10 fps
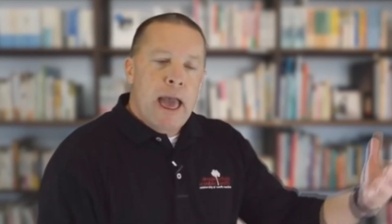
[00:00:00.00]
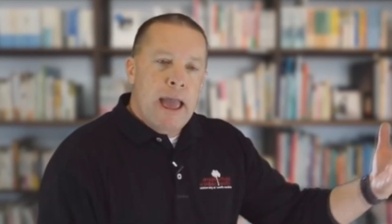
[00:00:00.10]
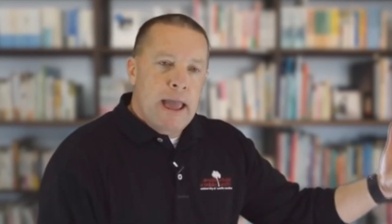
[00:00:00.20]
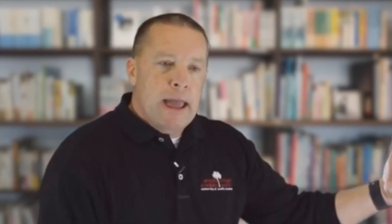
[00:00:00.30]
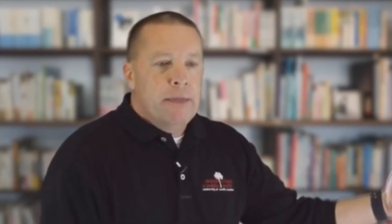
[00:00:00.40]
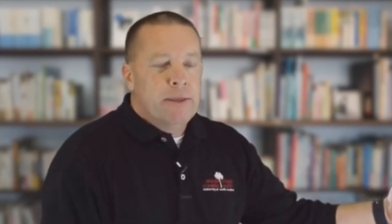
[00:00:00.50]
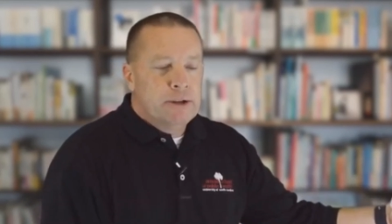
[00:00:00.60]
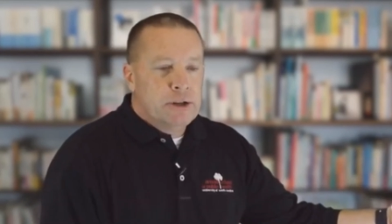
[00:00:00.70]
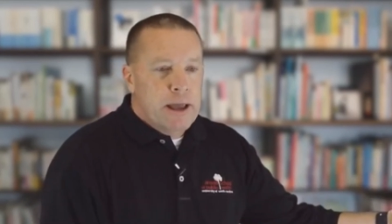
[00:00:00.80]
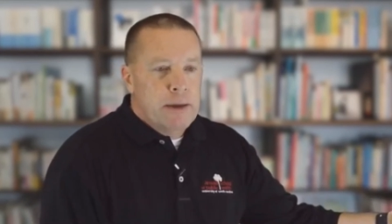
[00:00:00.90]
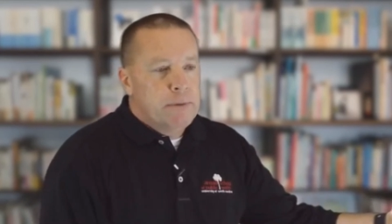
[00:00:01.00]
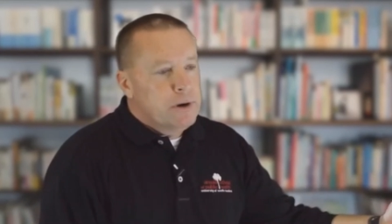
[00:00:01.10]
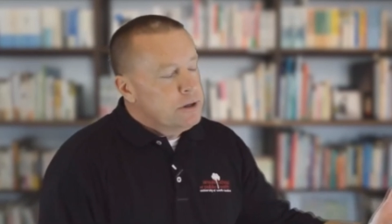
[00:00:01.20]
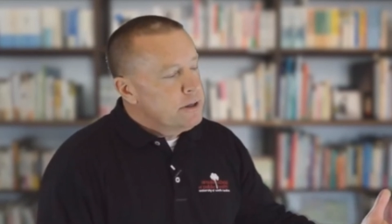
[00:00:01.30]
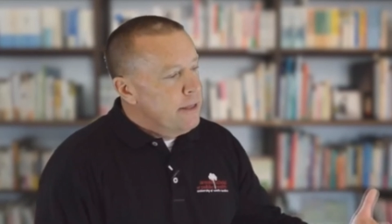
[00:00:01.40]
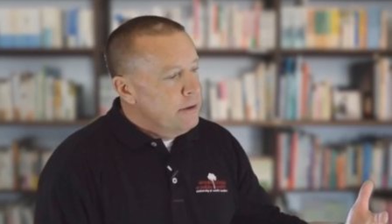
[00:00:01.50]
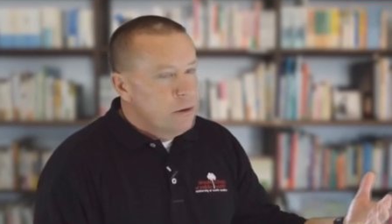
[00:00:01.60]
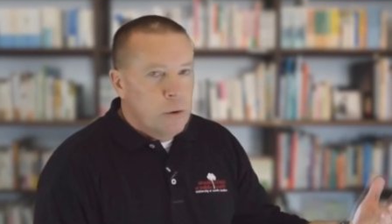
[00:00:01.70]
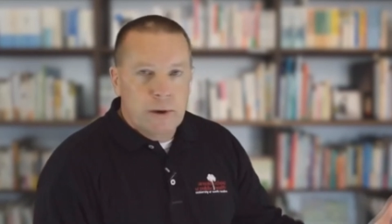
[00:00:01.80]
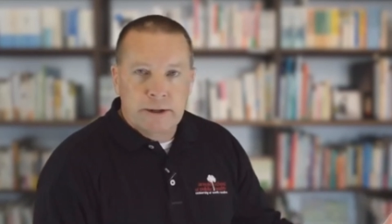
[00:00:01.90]
and the chambers and the
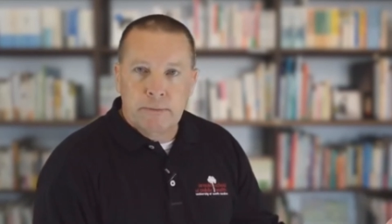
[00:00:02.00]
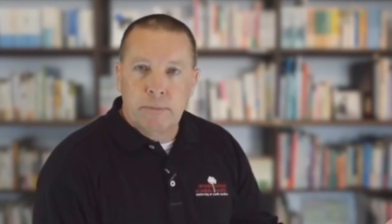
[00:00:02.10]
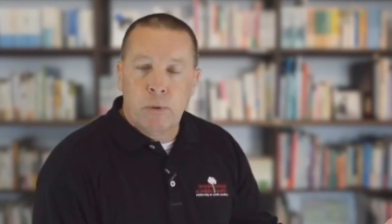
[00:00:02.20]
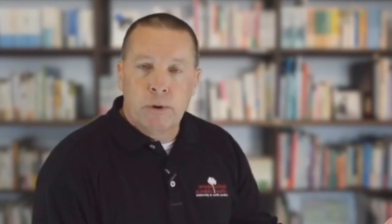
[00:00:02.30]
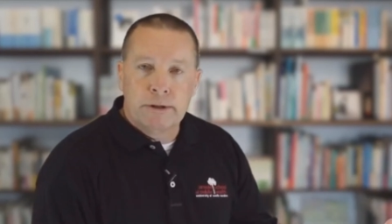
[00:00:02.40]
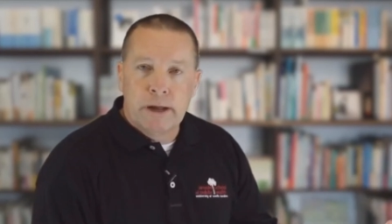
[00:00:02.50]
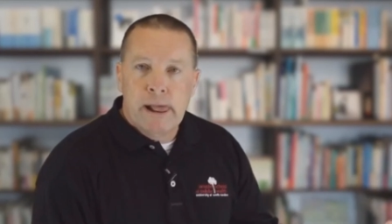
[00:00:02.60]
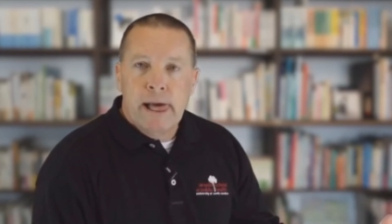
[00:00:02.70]
tourism boards